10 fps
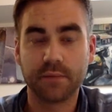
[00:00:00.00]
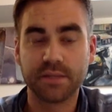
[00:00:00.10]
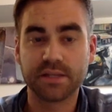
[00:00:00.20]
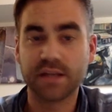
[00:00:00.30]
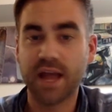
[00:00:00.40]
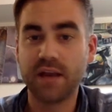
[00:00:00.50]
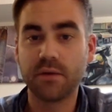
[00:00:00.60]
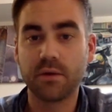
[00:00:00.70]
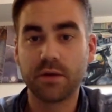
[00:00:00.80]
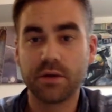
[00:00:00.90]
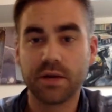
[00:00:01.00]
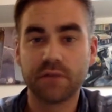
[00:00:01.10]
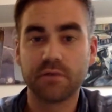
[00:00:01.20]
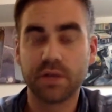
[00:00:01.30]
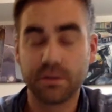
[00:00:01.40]
Just anywhere where you
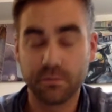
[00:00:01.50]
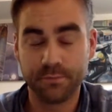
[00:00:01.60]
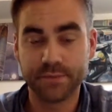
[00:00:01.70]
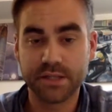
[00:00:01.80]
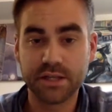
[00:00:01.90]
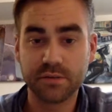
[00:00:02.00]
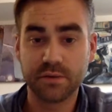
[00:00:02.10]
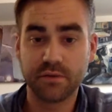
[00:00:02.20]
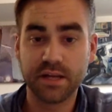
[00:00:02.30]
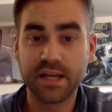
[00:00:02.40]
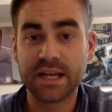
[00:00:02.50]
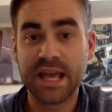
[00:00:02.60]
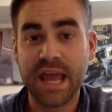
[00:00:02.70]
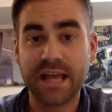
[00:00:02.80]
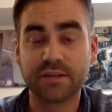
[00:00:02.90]
can really
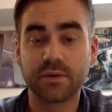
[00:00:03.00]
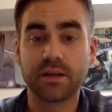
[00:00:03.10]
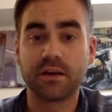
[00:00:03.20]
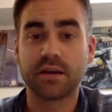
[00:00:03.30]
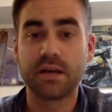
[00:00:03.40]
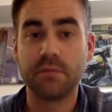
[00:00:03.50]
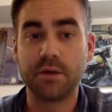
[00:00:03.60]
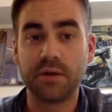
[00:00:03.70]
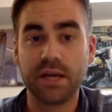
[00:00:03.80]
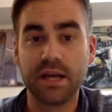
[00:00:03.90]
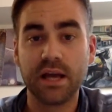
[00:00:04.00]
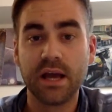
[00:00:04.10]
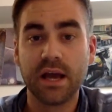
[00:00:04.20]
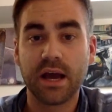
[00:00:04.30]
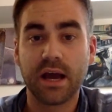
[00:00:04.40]
engage with your community.
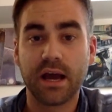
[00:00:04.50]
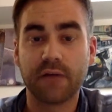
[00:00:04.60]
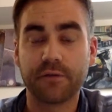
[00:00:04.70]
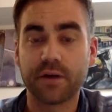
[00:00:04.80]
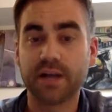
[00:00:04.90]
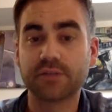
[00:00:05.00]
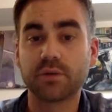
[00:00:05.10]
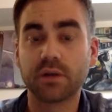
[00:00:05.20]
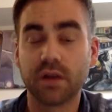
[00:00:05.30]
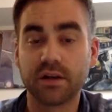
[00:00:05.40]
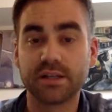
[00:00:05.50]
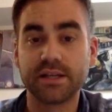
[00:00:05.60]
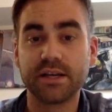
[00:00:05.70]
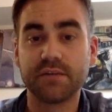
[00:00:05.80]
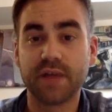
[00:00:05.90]
For us, we're
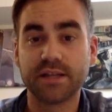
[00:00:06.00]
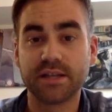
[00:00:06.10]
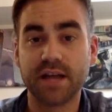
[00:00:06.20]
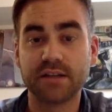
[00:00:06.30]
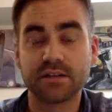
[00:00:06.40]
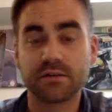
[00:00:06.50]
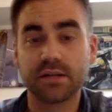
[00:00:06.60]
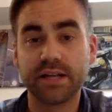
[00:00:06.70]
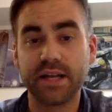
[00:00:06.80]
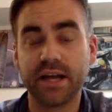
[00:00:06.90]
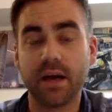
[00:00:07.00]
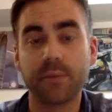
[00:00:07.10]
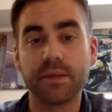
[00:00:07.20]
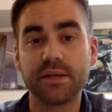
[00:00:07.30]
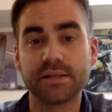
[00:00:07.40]
largely a residential cleaning
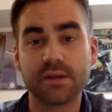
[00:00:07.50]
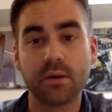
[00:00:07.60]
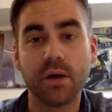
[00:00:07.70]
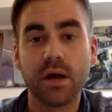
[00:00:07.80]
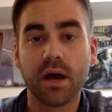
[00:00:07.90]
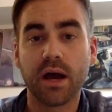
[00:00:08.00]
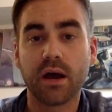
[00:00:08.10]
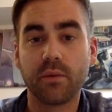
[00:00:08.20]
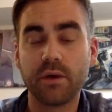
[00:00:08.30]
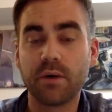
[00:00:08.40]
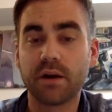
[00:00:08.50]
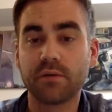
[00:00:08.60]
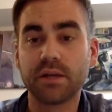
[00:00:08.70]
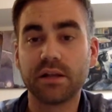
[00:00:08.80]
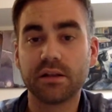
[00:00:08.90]
company, so we want to
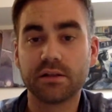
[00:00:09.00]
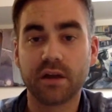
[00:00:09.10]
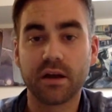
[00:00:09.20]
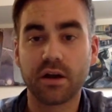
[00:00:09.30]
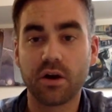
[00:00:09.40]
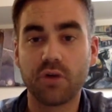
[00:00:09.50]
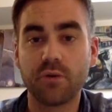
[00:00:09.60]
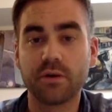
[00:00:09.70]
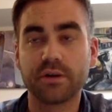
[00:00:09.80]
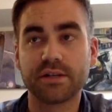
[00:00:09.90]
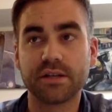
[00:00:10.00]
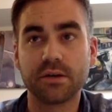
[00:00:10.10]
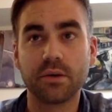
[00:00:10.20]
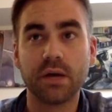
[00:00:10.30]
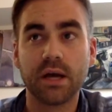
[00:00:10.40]
really target homeowners
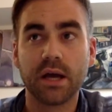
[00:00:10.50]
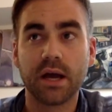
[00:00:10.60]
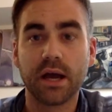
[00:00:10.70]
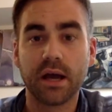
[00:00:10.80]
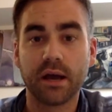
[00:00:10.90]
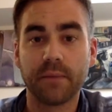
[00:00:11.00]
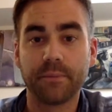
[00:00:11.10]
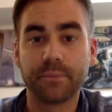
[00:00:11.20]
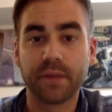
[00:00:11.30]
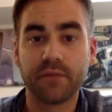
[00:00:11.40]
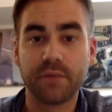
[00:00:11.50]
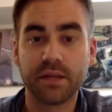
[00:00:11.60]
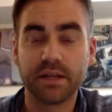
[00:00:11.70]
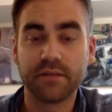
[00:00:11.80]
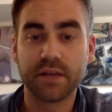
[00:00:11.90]
who have
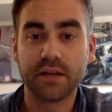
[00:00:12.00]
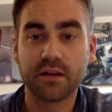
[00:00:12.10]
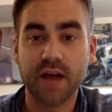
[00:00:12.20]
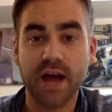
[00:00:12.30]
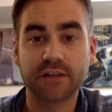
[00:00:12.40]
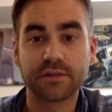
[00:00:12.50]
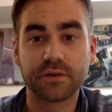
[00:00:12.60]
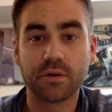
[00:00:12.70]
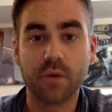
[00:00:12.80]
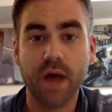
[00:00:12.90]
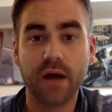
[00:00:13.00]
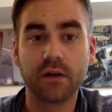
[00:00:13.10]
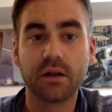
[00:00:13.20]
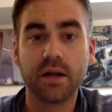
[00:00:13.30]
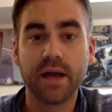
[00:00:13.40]
been living in their house for a
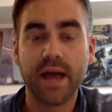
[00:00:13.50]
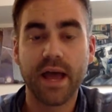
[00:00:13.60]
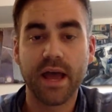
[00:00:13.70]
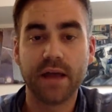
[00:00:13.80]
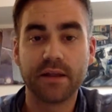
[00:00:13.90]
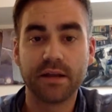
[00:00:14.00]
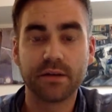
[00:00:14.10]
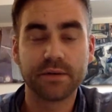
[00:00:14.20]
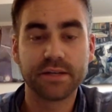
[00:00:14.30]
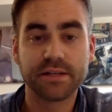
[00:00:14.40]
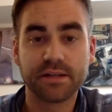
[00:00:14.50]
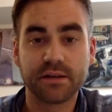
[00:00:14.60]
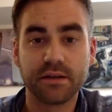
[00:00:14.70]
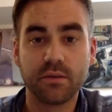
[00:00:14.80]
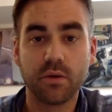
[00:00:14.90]
while, and they don't
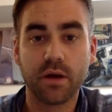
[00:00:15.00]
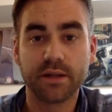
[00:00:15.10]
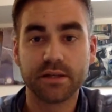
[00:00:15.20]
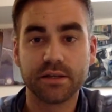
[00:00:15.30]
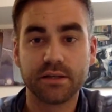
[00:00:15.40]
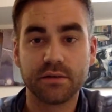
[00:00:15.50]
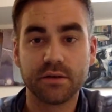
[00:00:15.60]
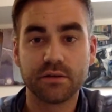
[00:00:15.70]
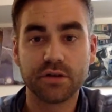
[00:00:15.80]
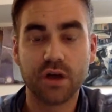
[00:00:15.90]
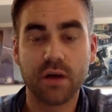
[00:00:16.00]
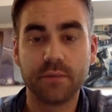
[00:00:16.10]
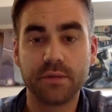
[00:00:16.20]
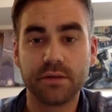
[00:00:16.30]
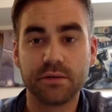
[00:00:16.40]
necessarily want to do their
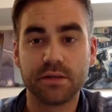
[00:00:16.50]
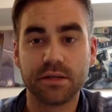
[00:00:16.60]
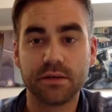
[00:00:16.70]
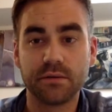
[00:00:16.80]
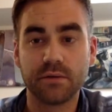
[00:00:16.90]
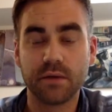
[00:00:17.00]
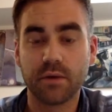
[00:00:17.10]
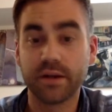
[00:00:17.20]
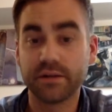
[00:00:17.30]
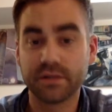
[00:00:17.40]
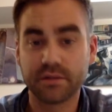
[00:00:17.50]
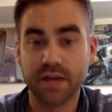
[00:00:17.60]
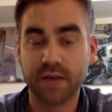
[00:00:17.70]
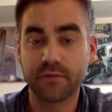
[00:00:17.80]
job due to they want to use their time